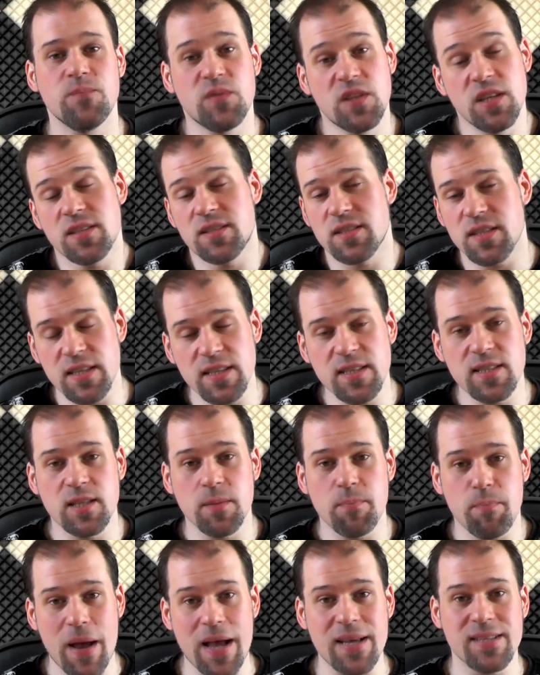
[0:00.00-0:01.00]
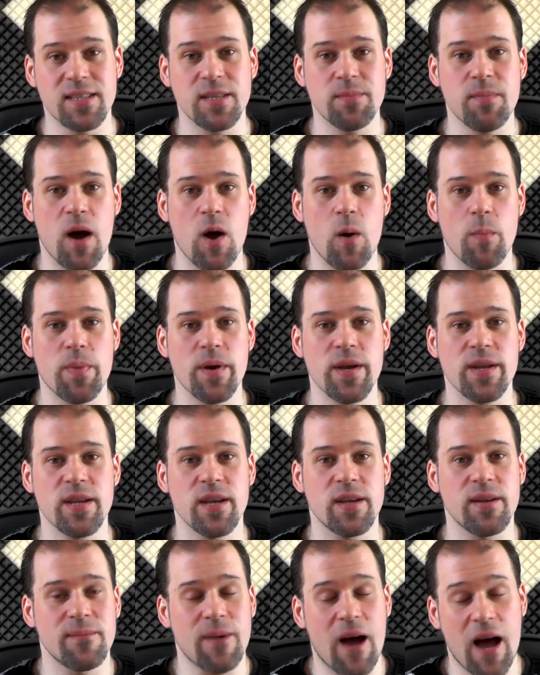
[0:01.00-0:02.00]
this is the best in my
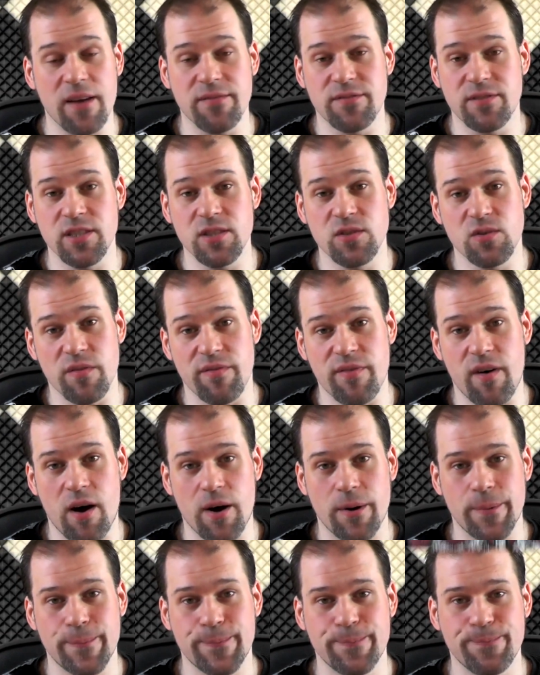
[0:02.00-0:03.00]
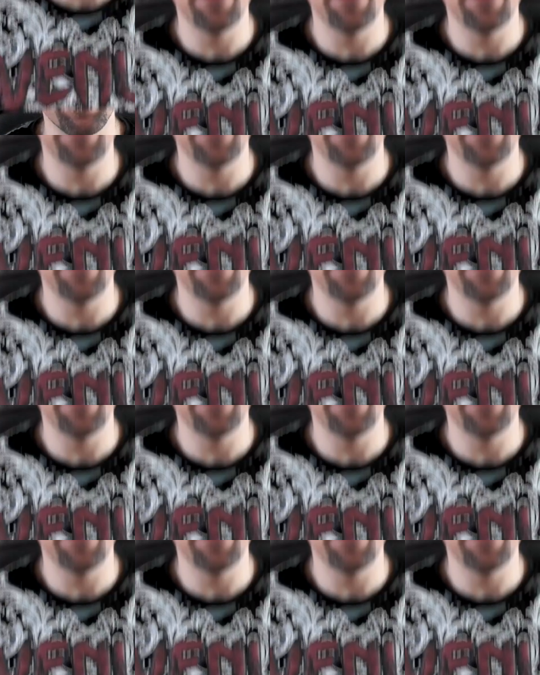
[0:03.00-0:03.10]
opinion I've seen so far.